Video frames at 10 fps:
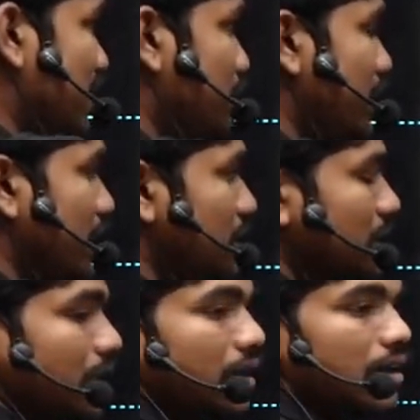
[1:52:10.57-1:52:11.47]
here,
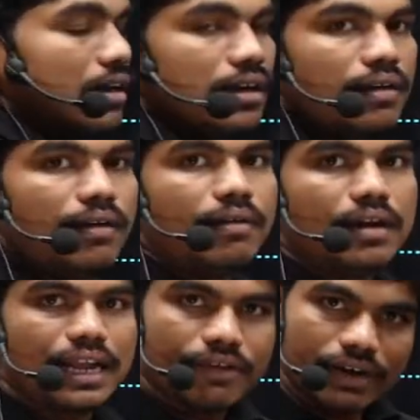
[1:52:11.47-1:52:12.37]

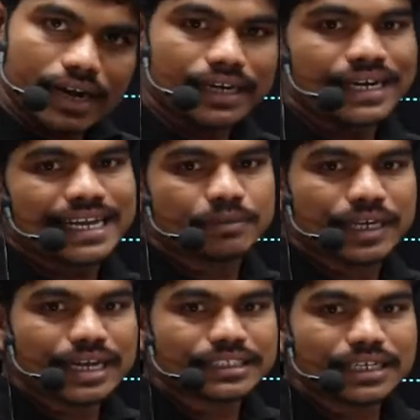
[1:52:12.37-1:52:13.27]
liquid content keeps
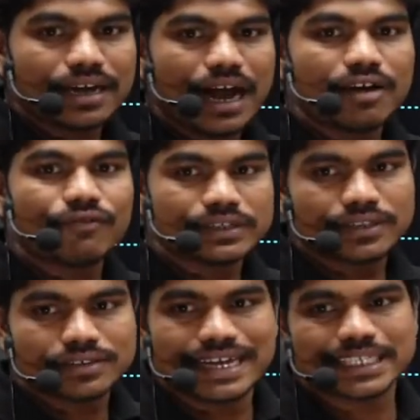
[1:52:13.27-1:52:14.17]
increasing and
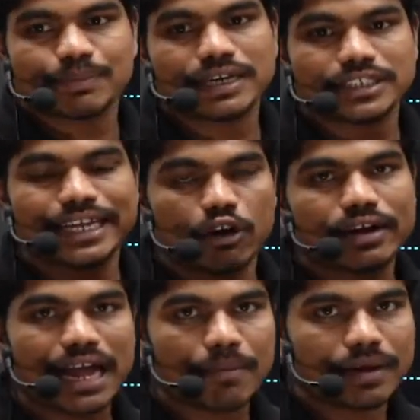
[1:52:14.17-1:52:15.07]
further expansion cannot
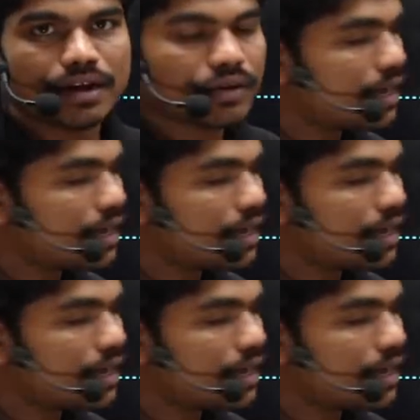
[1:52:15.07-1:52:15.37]
happen. Okay,